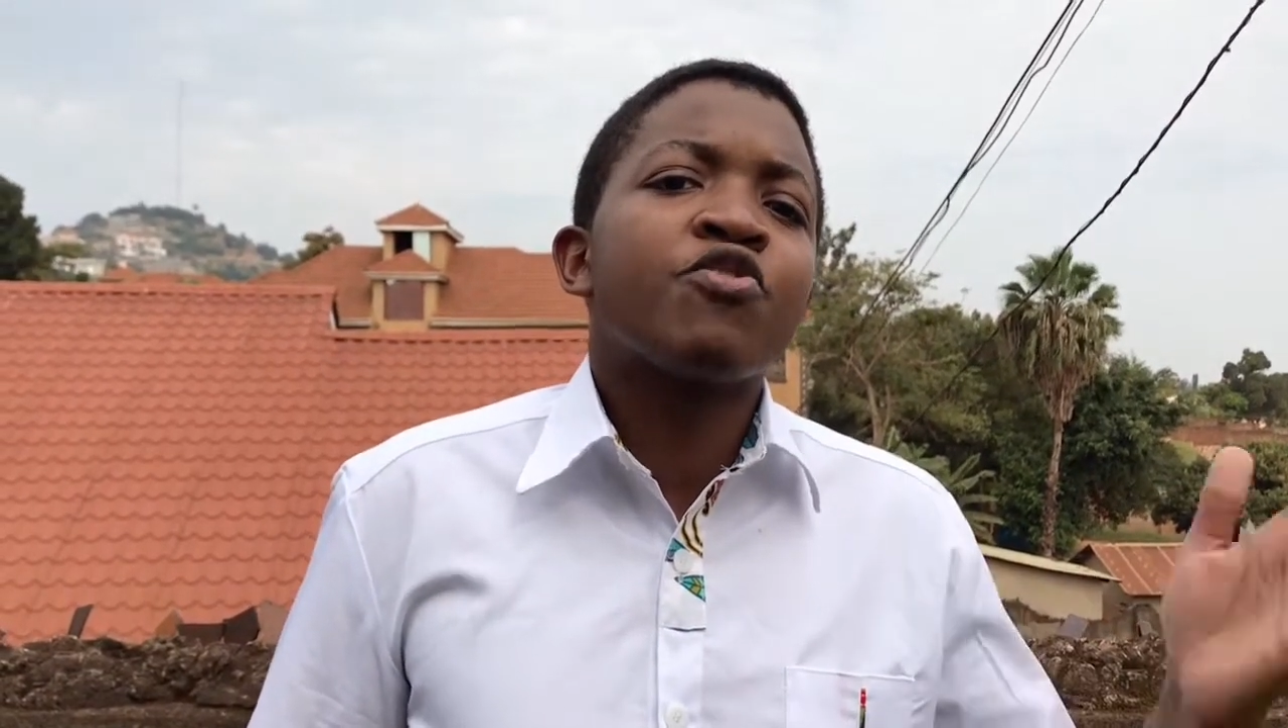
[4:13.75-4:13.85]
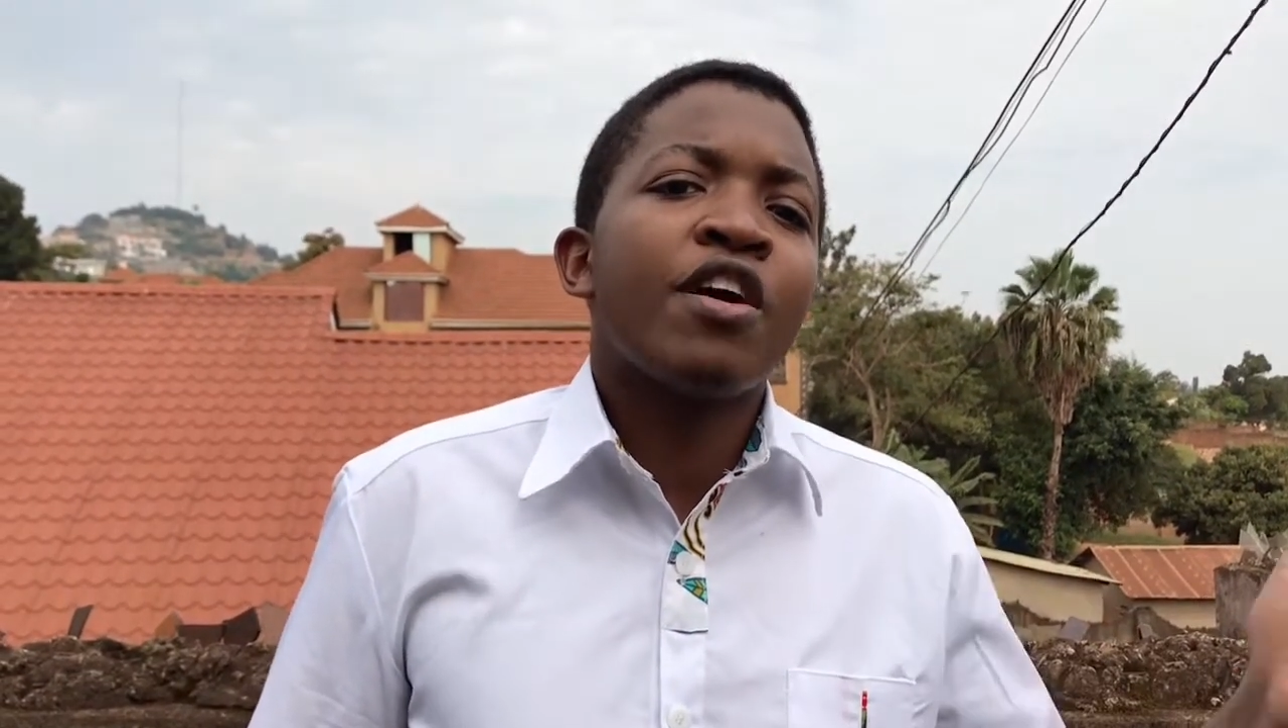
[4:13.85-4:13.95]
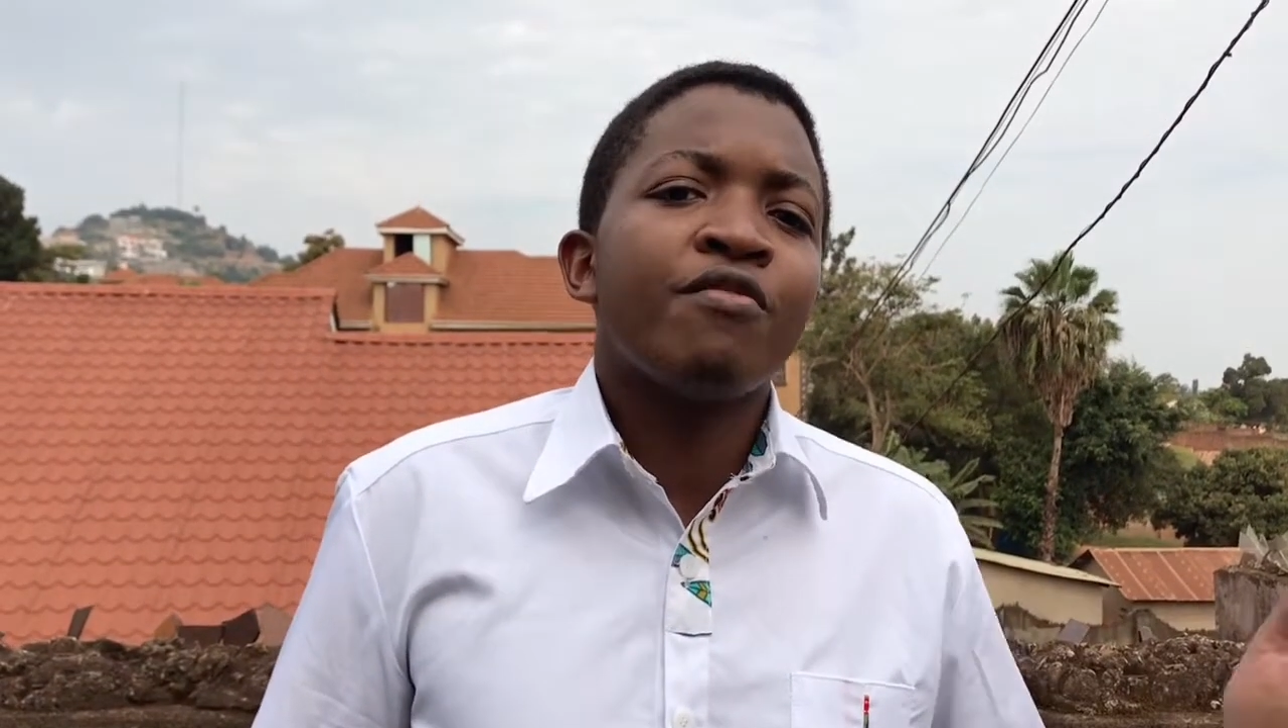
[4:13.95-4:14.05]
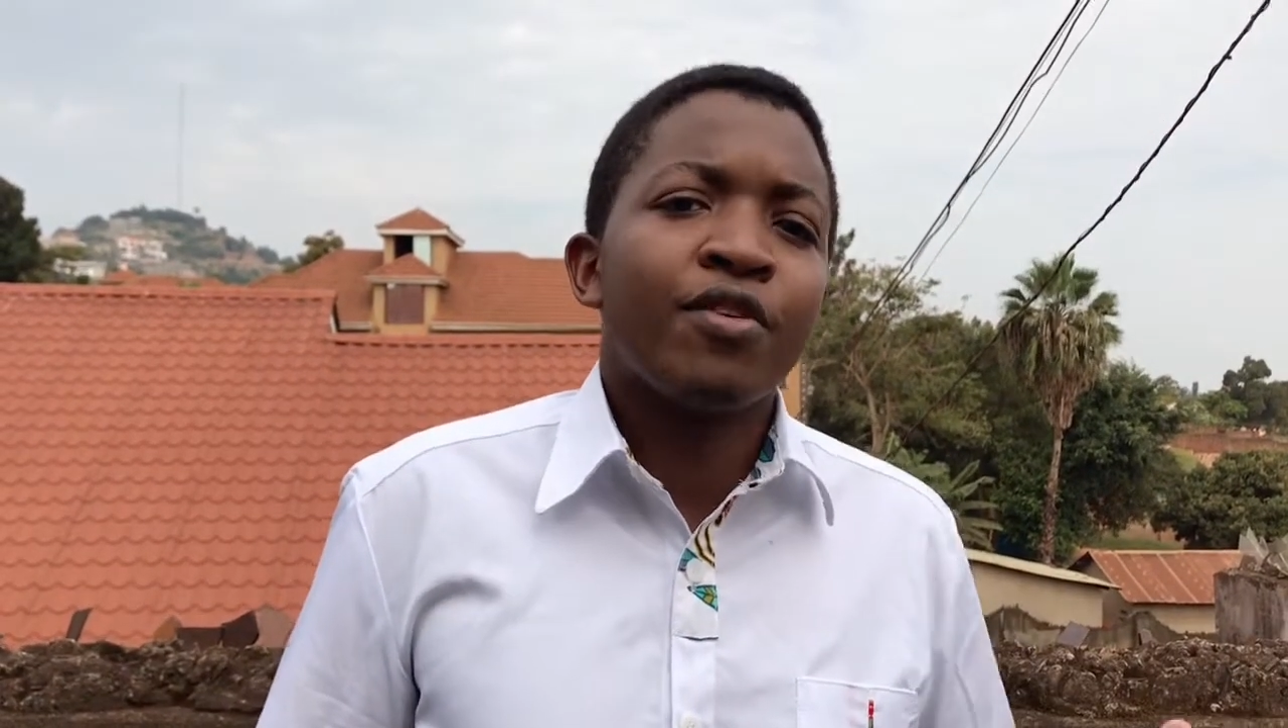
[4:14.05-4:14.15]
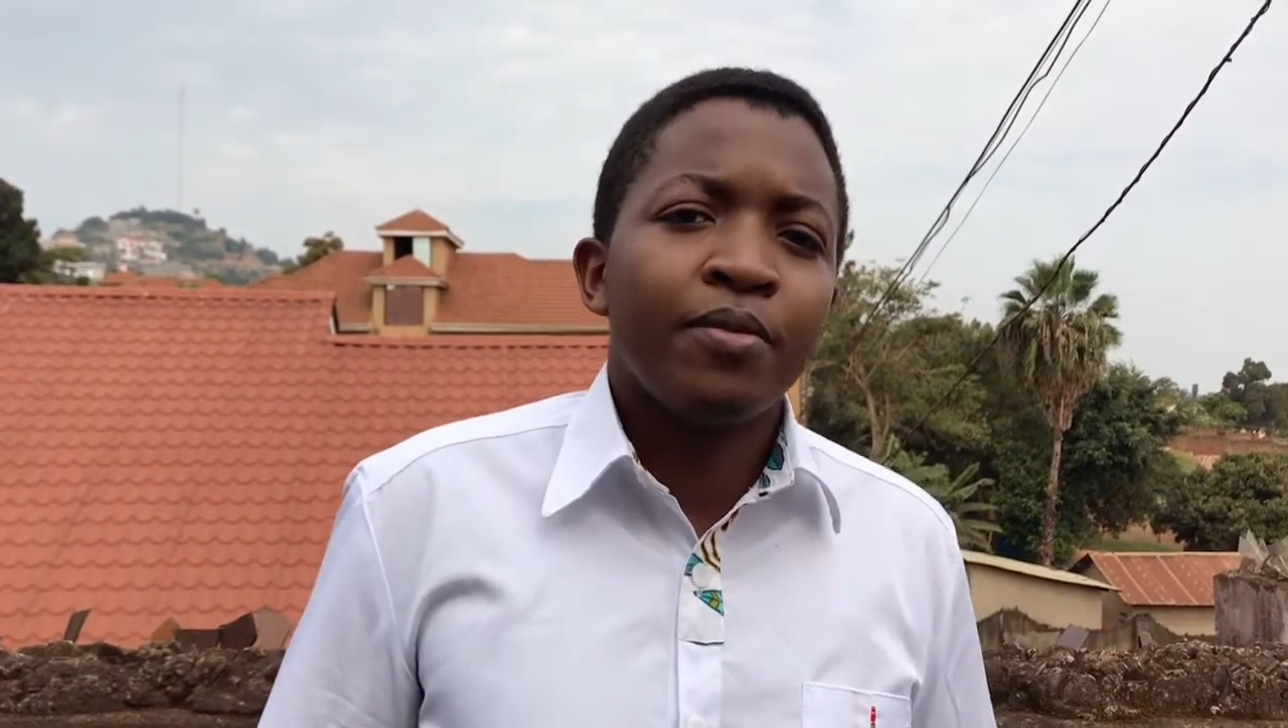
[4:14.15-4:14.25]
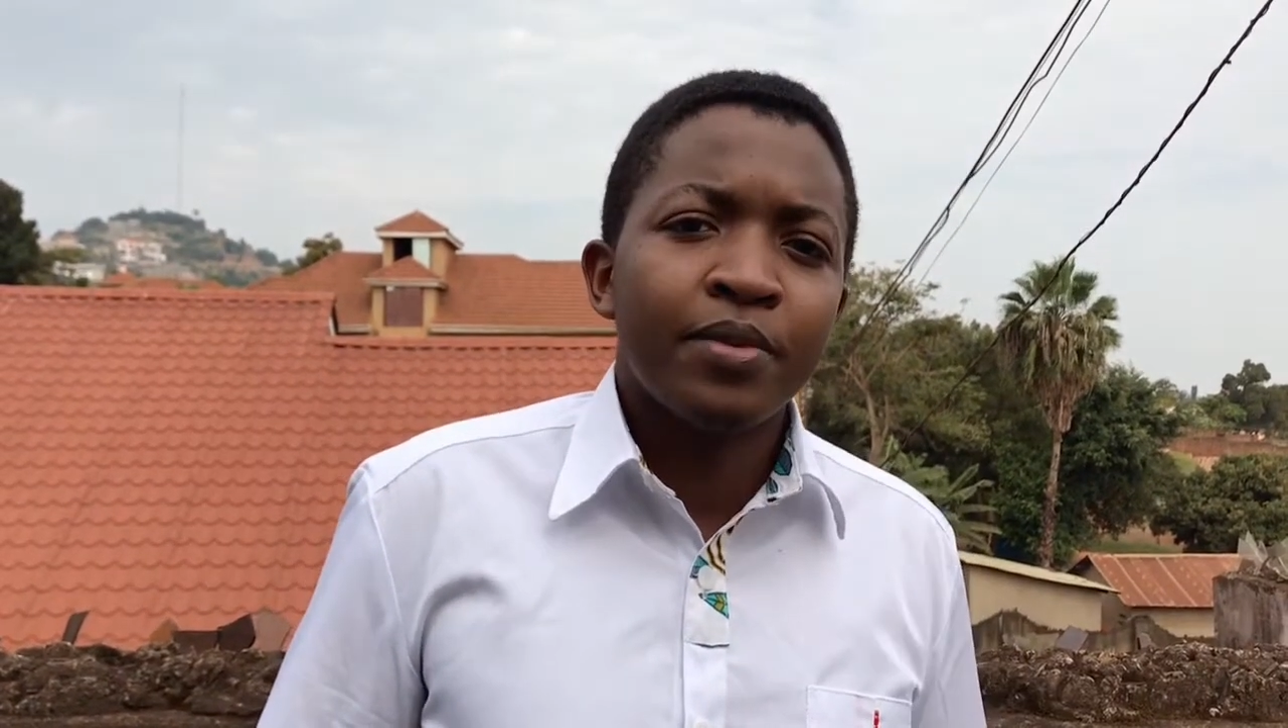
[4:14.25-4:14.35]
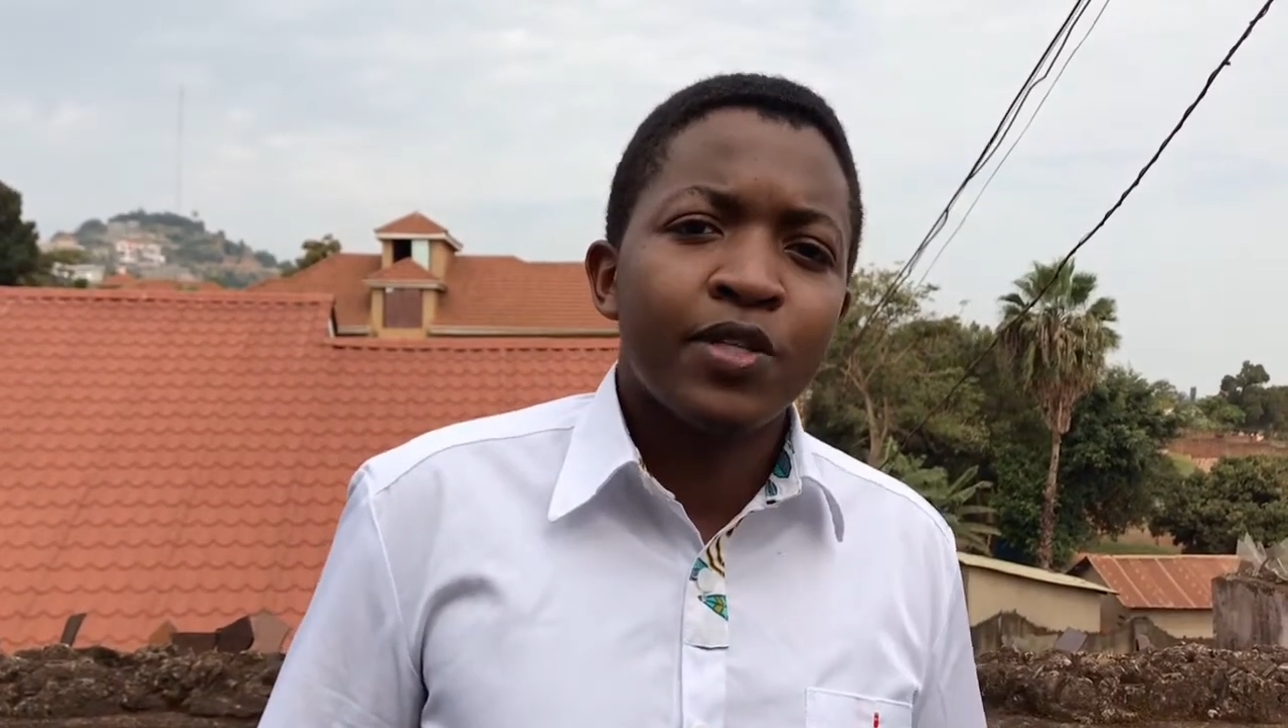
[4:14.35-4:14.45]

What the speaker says: travel